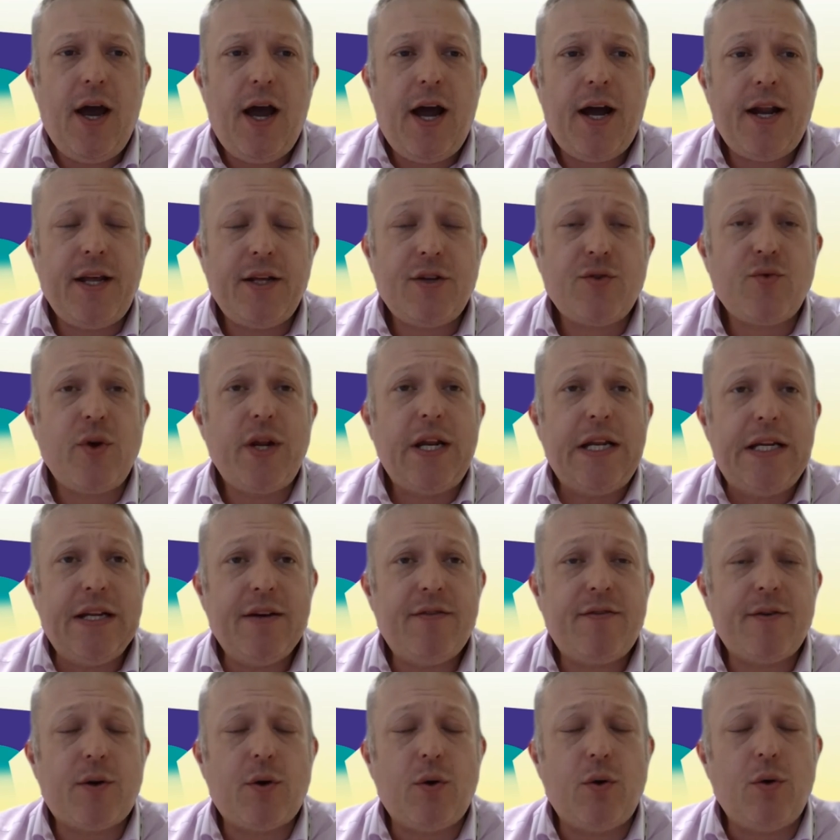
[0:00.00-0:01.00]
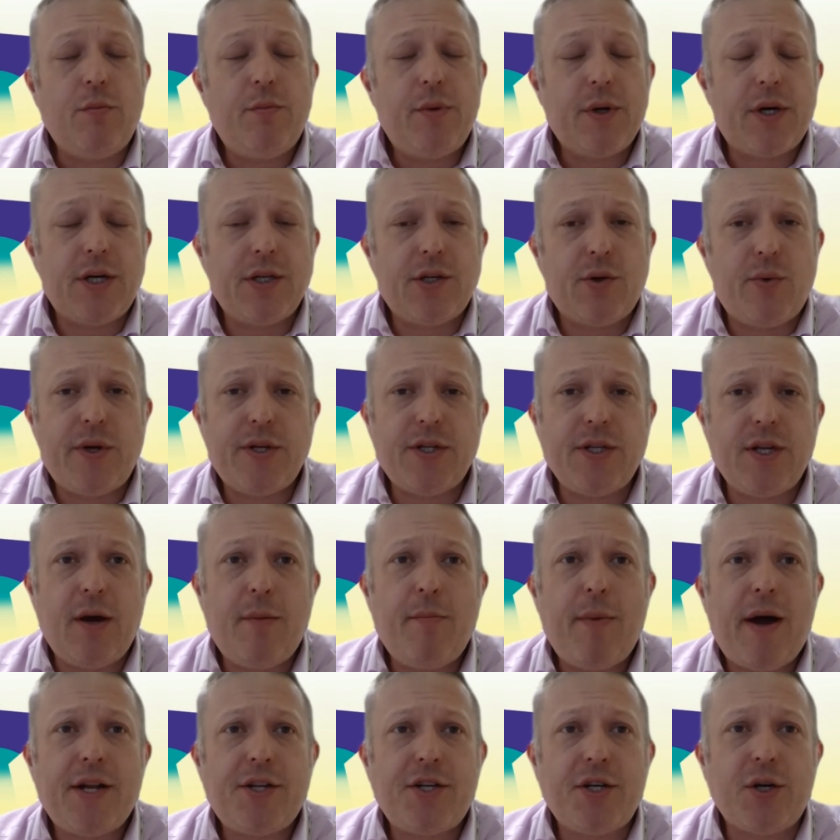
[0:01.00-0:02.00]
And it's really difficult because there isn't a
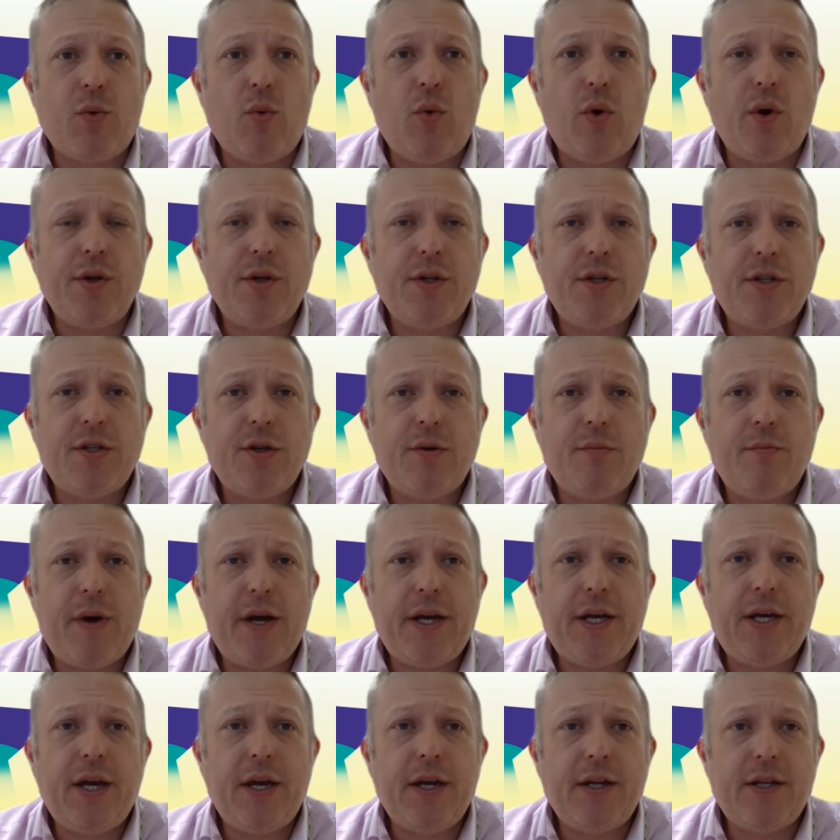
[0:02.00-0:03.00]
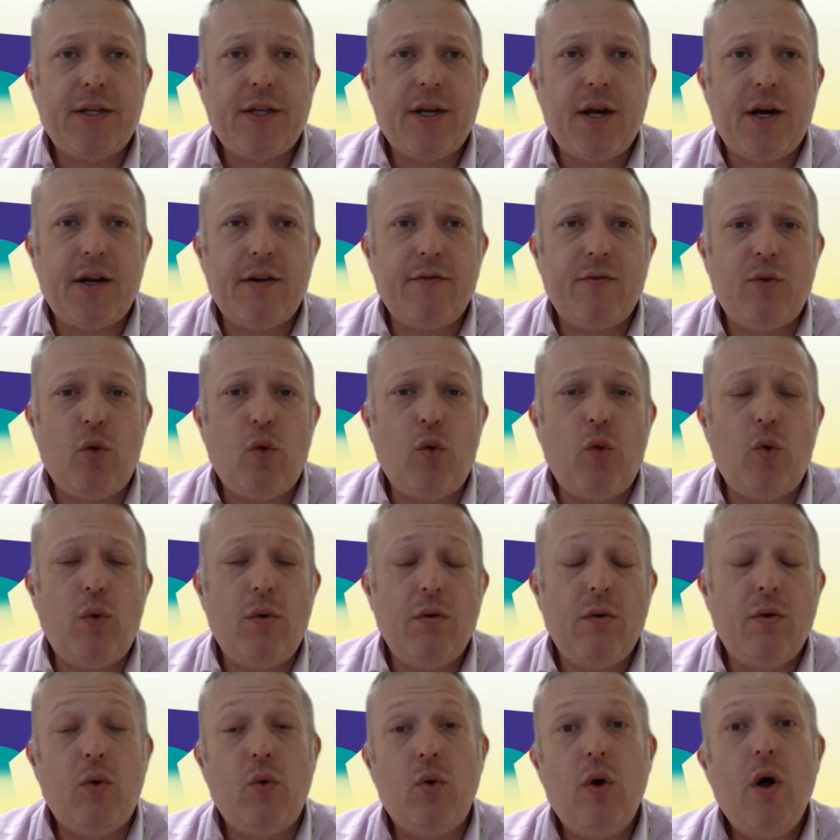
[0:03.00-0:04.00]
magic wand to make it kind of
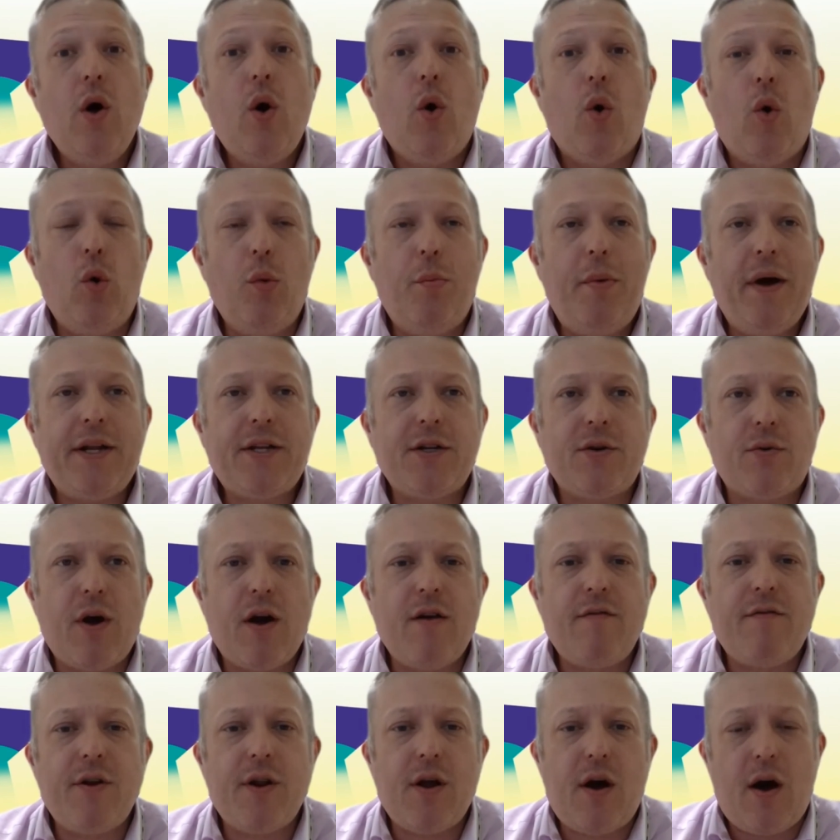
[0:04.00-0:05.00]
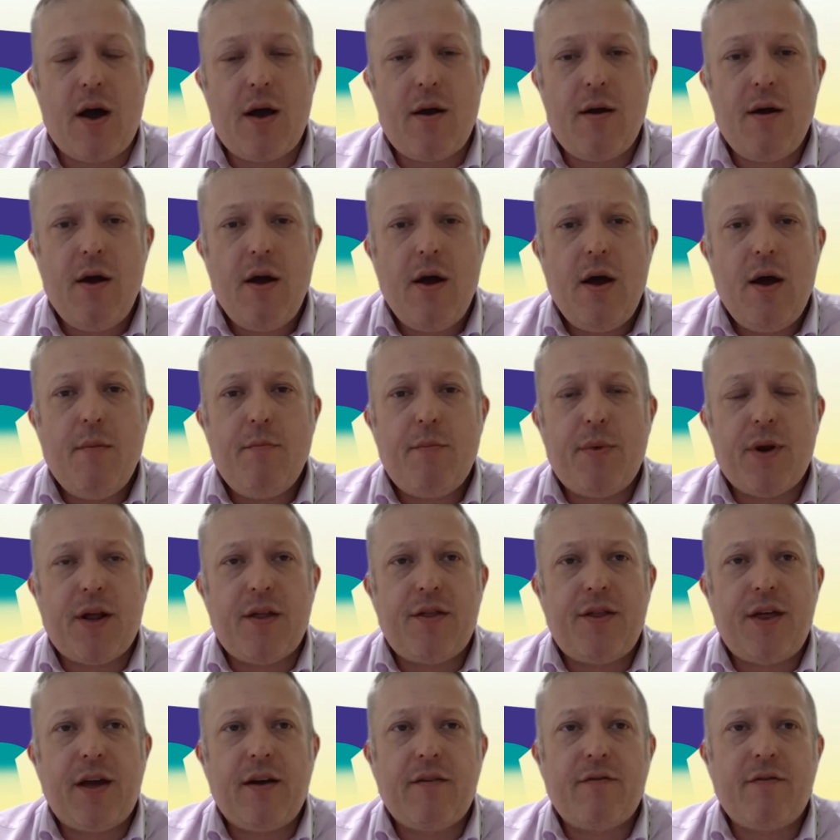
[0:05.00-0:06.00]
all better overnight. But I
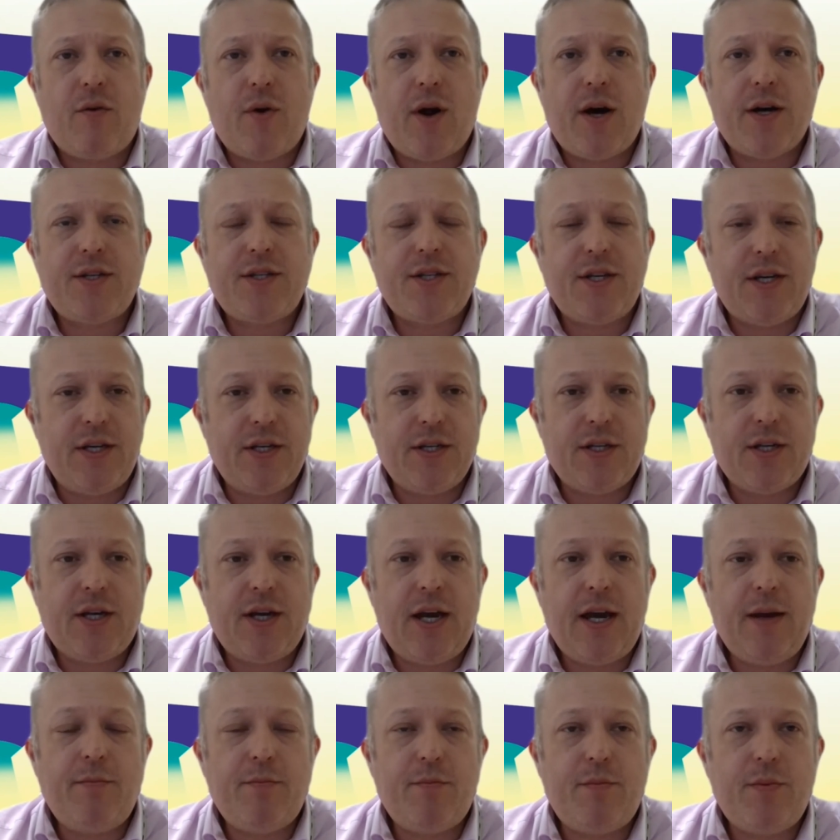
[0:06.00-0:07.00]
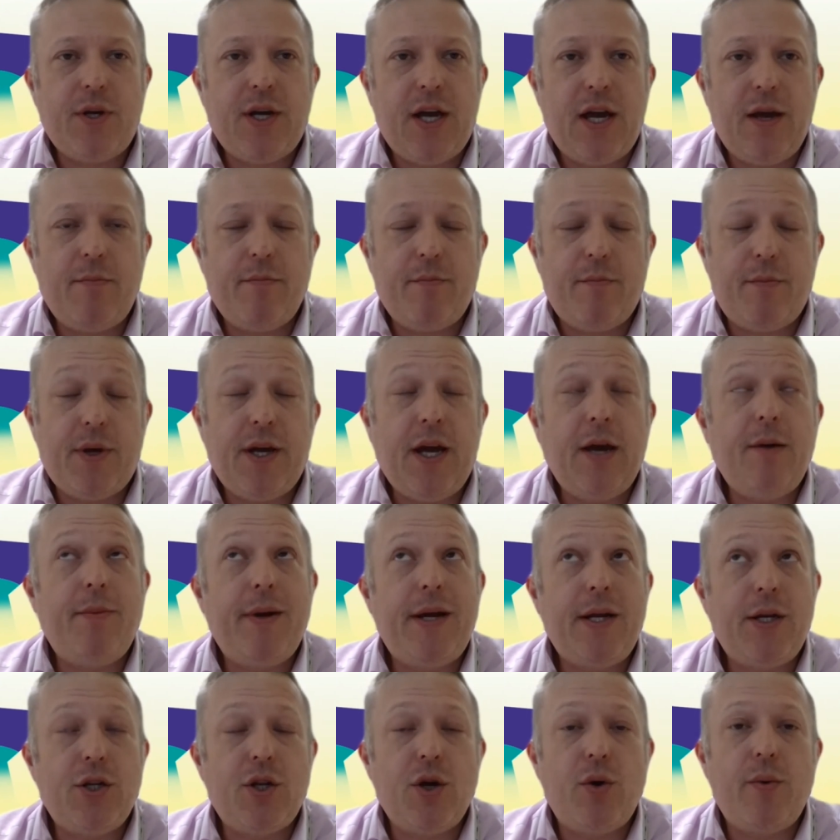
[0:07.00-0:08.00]
think for us is
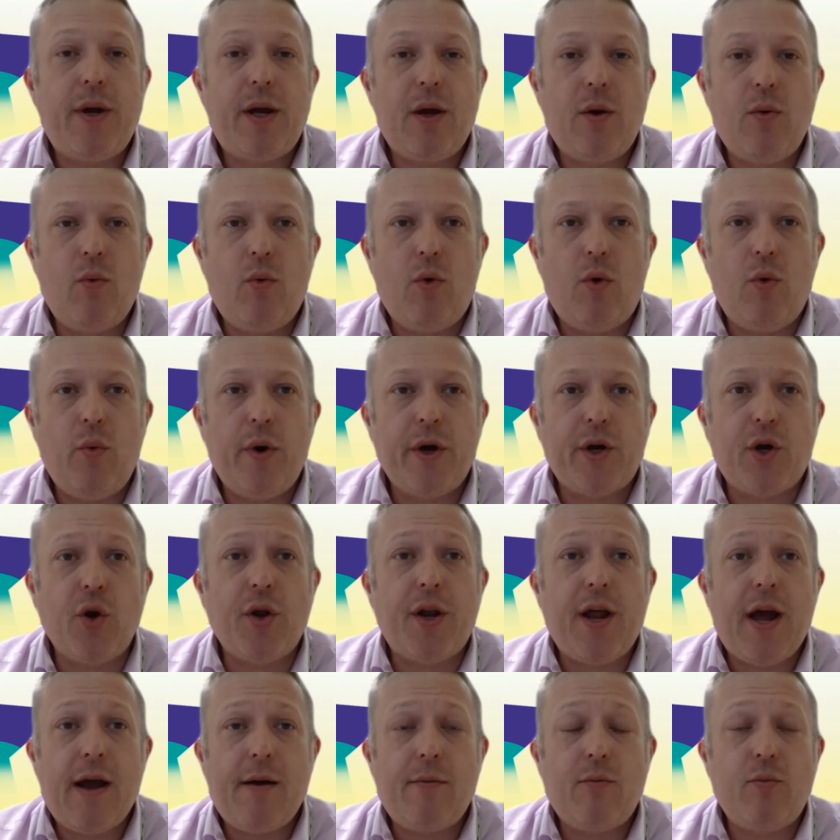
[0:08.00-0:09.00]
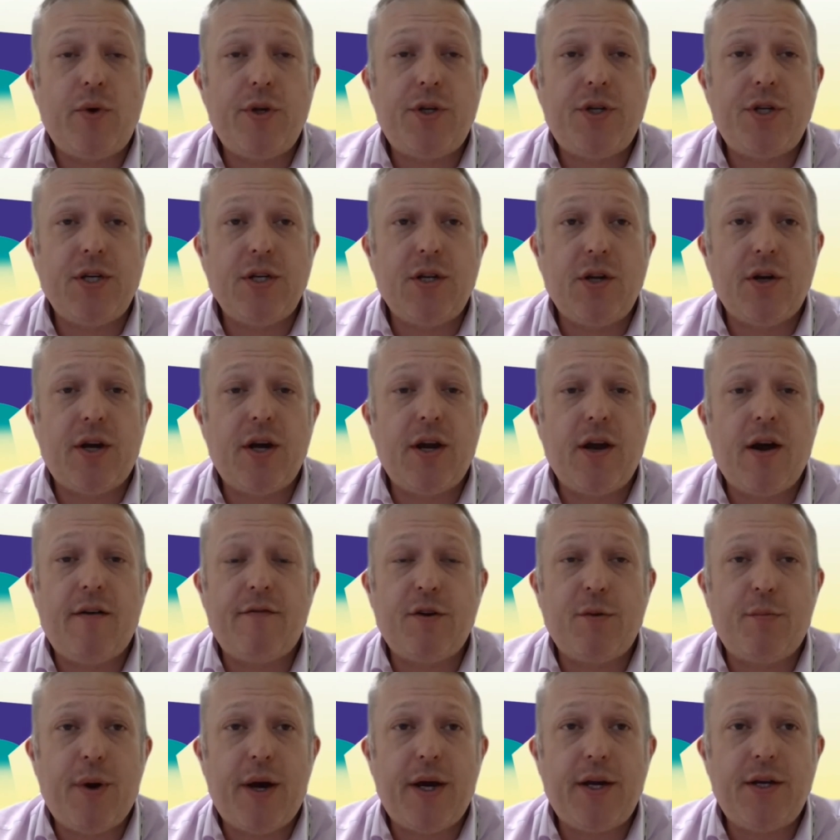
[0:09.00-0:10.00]
keeping doing what we're good at, which is looking
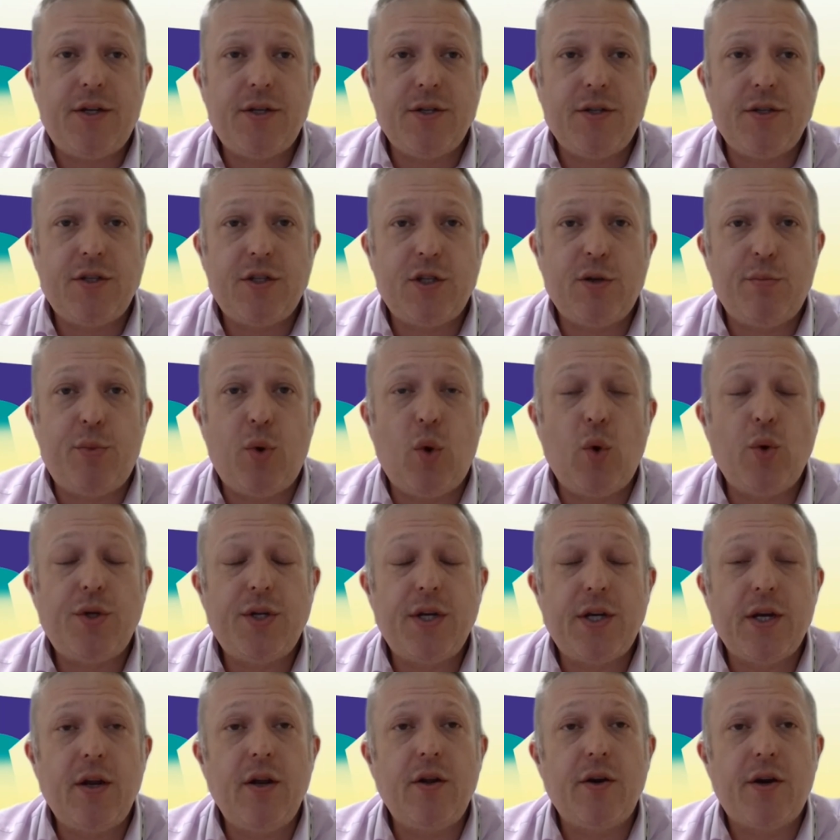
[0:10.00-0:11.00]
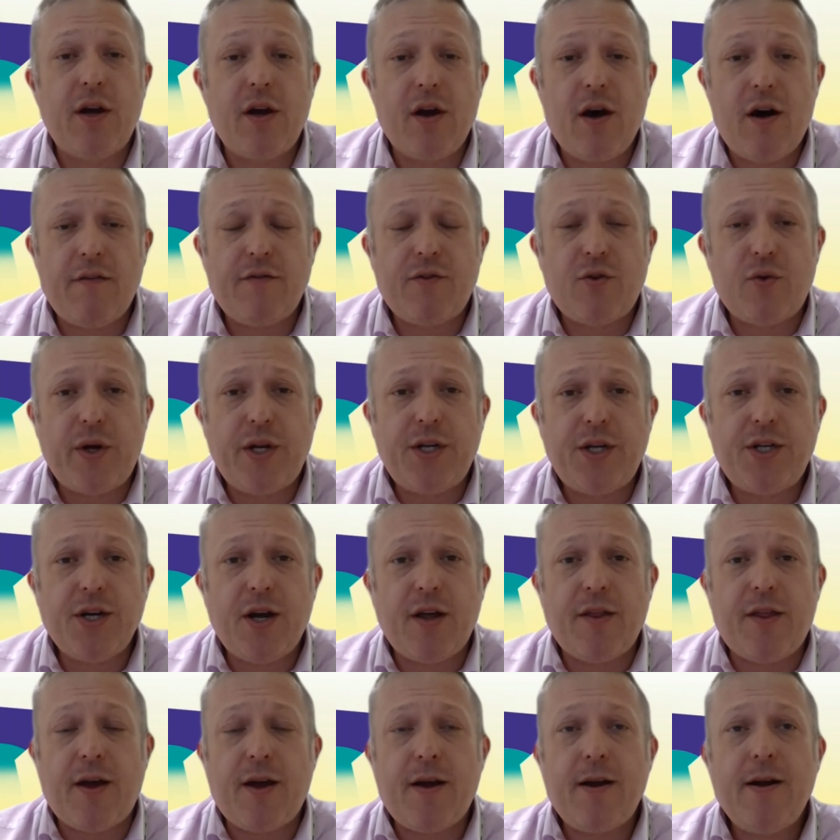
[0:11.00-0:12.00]
after patients, supporting and looking after each
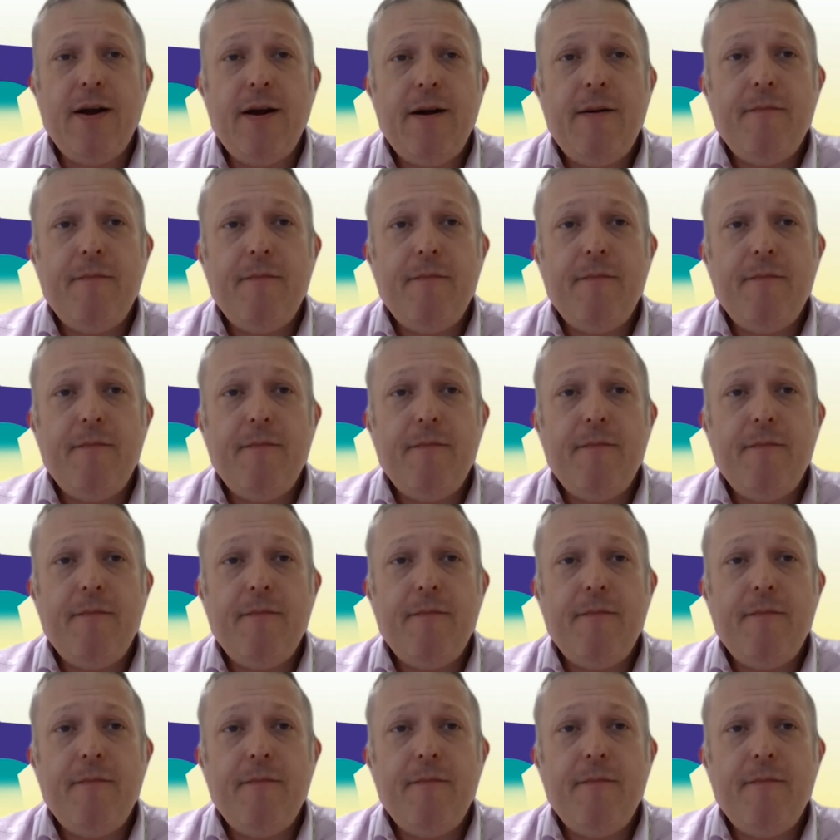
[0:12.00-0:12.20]
other,